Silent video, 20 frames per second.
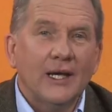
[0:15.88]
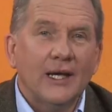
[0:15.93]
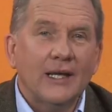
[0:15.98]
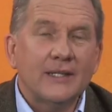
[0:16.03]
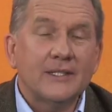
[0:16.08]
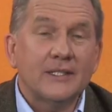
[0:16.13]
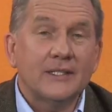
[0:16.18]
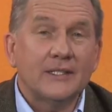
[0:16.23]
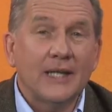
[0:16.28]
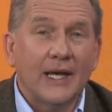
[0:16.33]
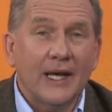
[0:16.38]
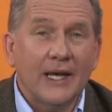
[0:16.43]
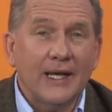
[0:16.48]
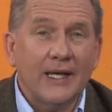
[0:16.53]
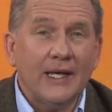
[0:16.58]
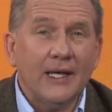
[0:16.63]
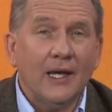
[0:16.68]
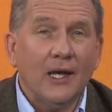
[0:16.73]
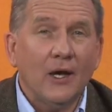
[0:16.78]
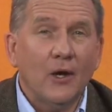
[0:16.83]
and
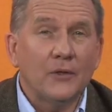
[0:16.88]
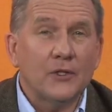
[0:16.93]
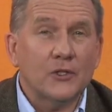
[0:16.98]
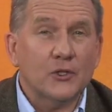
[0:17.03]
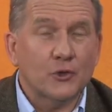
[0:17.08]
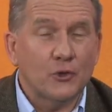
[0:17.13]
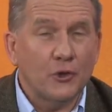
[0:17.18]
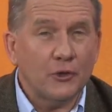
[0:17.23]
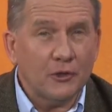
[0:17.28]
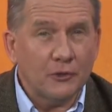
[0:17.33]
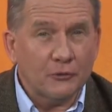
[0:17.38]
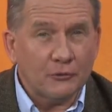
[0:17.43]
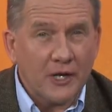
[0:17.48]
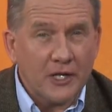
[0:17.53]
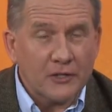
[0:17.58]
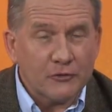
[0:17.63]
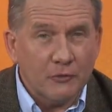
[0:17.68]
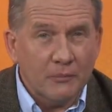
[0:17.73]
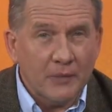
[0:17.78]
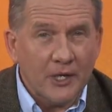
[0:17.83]
today on this Truth and
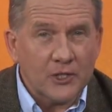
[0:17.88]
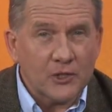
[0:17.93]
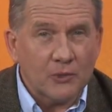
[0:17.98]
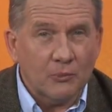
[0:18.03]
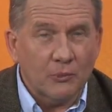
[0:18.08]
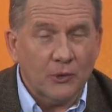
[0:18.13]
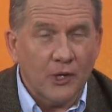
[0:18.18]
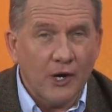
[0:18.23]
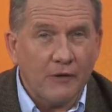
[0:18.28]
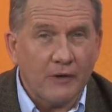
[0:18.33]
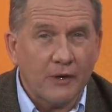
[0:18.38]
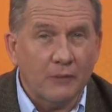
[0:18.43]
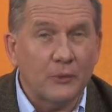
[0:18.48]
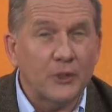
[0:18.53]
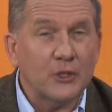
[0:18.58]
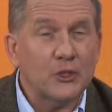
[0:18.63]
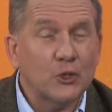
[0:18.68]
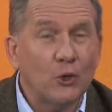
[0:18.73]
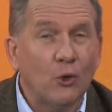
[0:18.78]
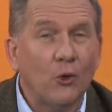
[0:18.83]
Transformation program we're
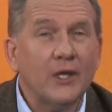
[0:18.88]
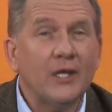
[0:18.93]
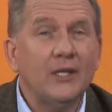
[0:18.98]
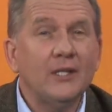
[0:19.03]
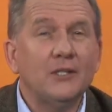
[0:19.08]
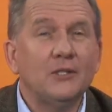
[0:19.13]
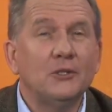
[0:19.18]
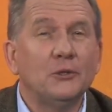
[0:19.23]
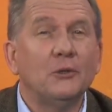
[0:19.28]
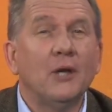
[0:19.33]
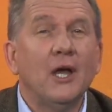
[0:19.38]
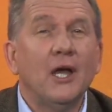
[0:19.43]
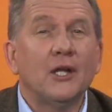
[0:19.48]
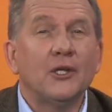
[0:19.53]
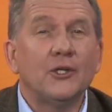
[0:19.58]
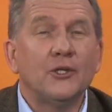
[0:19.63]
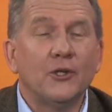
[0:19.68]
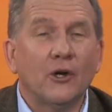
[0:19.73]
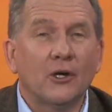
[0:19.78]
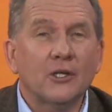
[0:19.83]
talking to
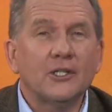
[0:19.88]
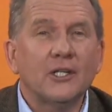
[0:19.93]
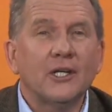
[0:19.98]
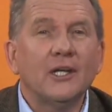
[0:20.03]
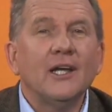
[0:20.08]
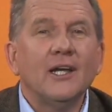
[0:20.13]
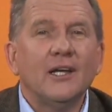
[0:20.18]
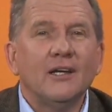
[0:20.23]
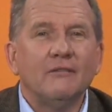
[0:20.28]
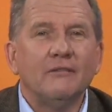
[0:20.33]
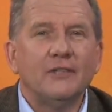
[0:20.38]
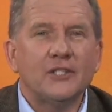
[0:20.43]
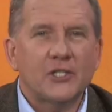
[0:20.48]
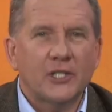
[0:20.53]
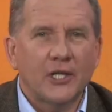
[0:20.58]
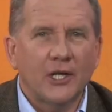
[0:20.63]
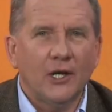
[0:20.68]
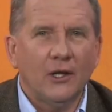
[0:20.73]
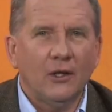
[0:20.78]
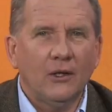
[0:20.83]
Dr.
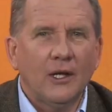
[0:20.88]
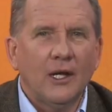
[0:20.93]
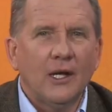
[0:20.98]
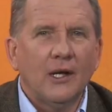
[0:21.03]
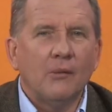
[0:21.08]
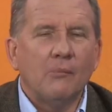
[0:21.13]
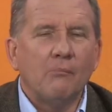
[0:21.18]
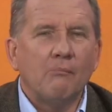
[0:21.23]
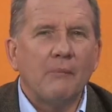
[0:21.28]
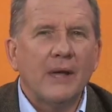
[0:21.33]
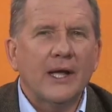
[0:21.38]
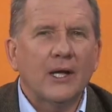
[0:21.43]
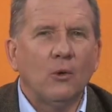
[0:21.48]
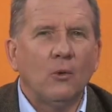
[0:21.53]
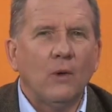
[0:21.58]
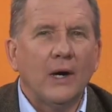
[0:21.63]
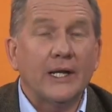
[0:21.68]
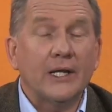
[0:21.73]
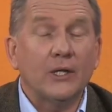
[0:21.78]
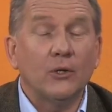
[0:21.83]
Vishal
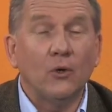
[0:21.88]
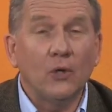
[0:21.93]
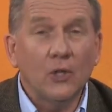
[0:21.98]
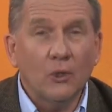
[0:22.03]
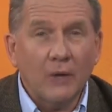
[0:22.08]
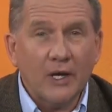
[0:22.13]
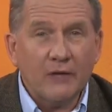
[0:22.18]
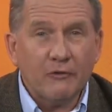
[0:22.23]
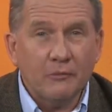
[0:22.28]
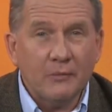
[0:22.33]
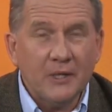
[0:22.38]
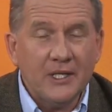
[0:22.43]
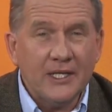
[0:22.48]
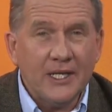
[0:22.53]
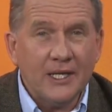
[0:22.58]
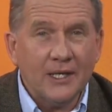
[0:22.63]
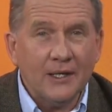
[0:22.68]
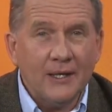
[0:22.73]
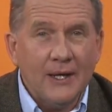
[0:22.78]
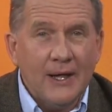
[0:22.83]
Mangalwadi, all the way from
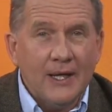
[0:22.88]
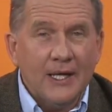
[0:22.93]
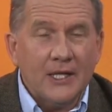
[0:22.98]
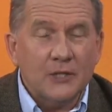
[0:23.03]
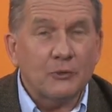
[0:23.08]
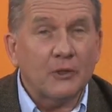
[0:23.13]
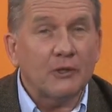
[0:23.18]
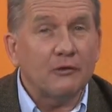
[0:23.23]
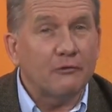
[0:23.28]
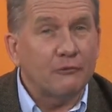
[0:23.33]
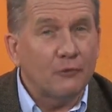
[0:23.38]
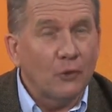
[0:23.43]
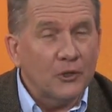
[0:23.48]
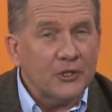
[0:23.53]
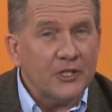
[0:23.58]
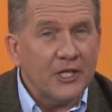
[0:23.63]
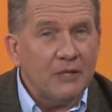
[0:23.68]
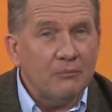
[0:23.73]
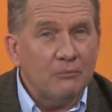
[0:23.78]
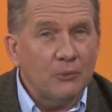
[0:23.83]
India. He's written
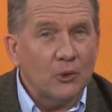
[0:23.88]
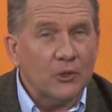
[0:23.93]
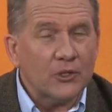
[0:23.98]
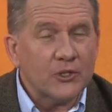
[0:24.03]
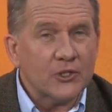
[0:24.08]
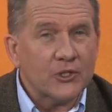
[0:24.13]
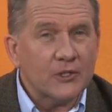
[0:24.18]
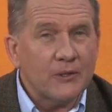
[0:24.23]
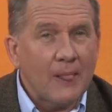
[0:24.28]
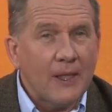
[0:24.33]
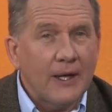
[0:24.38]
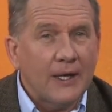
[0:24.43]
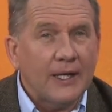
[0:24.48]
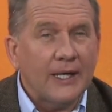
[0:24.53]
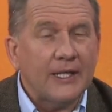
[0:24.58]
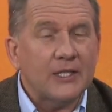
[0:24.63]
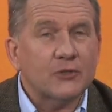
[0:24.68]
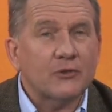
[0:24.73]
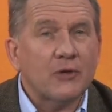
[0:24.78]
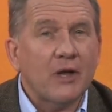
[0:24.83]
14 books.
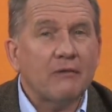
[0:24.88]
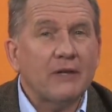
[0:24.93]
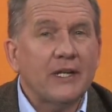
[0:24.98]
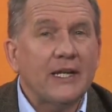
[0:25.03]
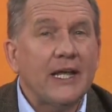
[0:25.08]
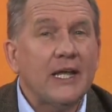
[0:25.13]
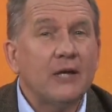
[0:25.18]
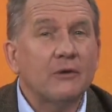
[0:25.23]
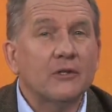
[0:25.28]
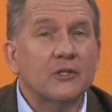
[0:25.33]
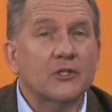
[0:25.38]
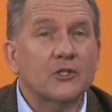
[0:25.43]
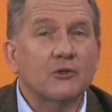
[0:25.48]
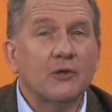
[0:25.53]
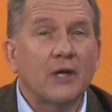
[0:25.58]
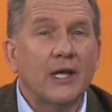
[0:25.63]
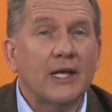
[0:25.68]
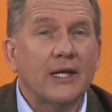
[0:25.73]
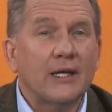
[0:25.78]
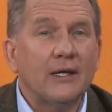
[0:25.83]
He's travelling here in
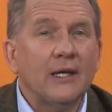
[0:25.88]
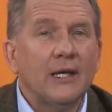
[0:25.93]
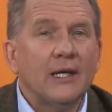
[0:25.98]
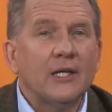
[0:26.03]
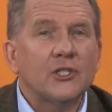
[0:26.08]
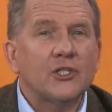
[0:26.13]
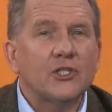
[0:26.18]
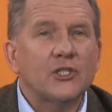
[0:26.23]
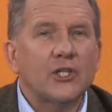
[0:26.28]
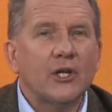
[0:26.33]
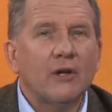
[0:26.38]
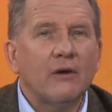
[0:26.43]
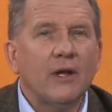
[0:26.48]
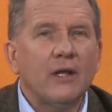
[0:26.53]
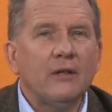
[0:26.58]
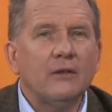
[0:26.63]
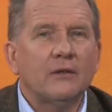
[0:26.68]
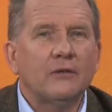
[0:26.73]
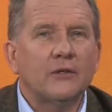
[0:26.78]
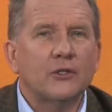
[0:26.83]
Australia,
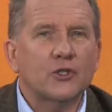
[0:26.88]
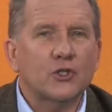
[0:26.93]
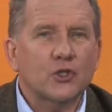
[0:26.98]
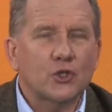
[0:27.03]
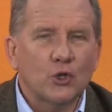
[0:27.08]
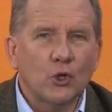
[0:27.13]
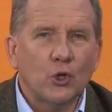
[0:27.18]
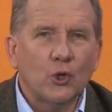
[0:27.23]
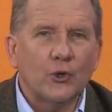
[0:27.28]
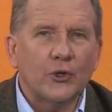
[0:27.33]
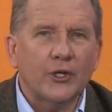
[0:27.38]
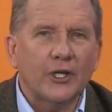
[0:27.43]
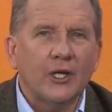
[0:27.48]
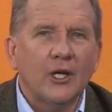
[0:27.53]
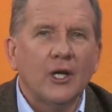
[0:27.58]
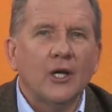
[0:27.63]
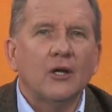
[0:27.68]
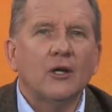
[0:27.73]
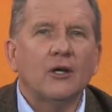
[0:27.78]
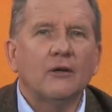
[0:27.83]
sharing the story
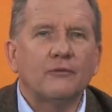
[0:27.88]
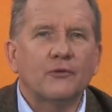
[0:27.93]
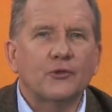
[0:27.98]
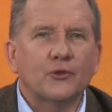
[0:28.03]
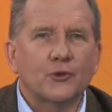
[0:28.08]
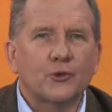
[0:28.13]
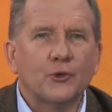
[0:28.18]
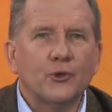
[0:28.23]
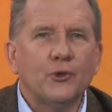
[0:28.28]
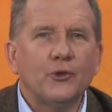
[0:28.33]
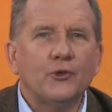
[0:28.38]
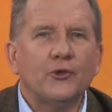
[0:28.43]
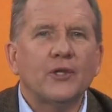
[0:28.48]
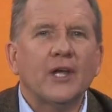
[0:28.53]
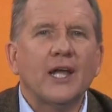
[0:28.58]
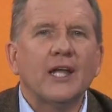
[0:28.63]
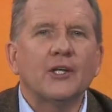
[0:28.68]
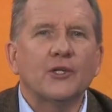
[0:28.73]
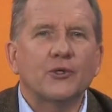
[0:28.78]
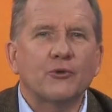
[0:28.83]
of truth
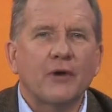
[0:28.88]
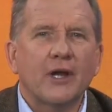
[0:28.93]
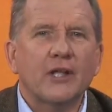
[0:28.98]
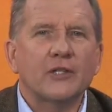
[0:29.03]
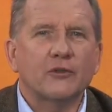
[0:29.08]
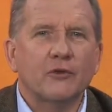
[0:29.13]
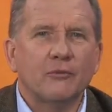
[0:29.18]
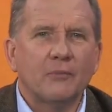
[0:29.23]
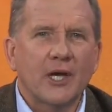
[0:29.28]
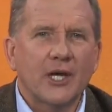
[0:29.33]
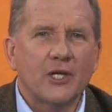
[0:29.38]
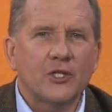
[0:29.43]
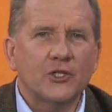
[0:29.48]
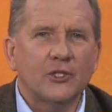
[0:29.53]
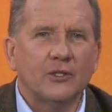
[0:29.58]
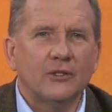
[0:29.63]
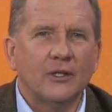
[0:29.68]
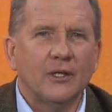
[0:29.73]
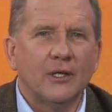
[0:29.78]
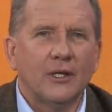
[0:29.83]
and
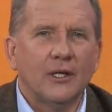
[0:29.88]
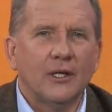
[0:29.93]
transformation.